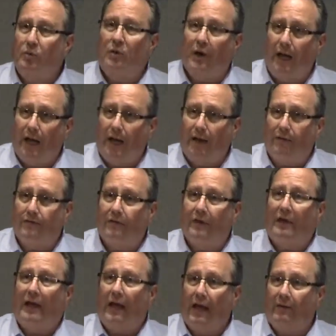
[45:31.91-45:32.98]
will have
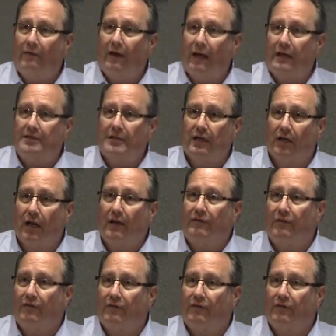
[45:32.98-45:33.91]
everlasting life.